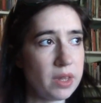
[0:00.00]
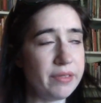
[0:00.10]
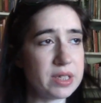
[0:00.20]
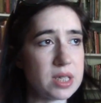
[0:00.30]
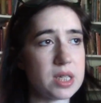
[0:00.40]

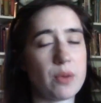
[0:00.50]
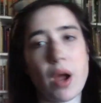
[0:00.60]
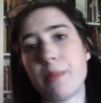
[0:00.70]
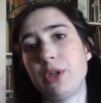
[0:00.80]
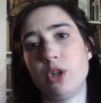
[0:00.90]
This is a
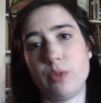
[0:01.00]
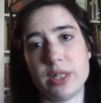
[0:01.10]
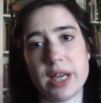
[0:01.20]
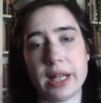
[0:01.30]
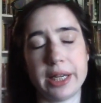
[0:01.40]
Robin Hood
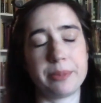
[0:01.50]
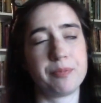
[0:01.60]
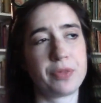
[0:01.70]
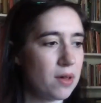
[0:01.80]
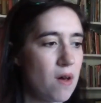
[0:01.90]
retelling.
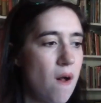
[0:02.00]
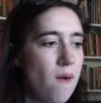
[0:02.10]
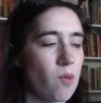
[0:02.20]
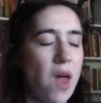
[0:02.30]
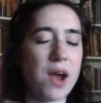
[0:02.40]

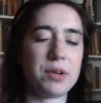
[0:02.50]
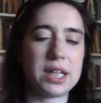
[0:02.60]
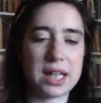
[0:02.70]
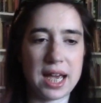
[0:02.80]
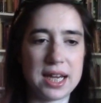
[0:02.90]
I
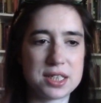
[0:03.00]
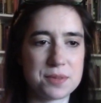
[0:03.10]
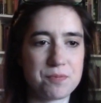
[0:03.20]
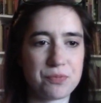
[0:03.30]
really liked